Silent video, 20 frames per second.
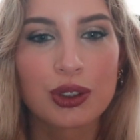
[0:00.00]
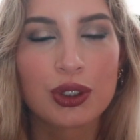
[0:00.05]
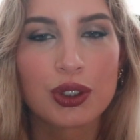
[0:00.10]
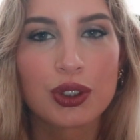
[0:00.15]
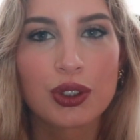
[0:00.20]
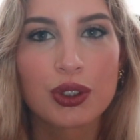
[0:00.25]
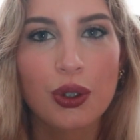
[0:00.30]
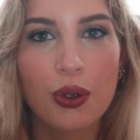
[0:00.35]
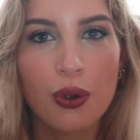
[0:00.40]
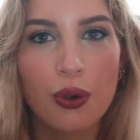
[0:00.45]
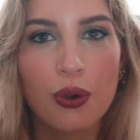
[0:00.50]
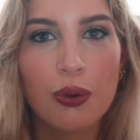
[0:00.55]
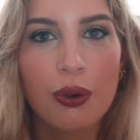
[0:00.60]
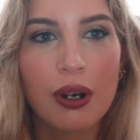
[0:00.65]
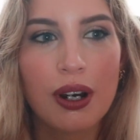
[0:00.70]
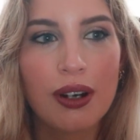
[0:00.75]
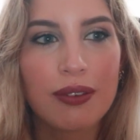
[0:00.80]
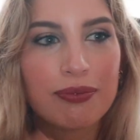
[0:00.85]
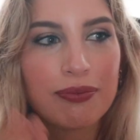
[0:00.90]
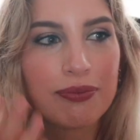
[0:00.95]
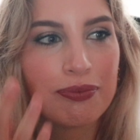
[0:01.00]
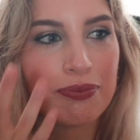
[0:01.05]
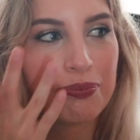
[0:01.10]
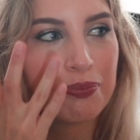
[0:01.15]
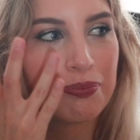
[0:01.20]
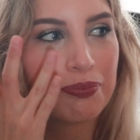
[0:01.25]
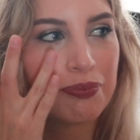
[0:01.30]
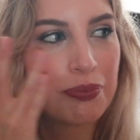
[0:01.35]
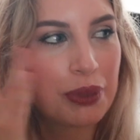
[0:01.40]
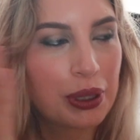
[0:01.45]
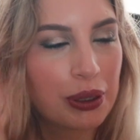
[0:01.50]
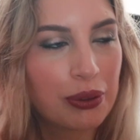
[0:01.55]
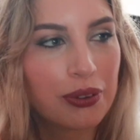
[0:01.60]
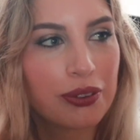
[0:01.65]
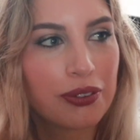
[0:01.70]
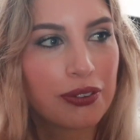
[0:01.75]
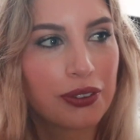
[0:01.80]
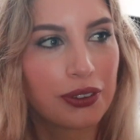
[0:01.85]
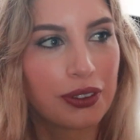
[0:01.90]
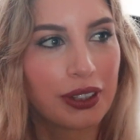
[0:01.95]
so
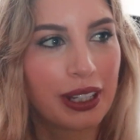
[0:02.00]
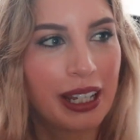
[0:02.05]
beautiful.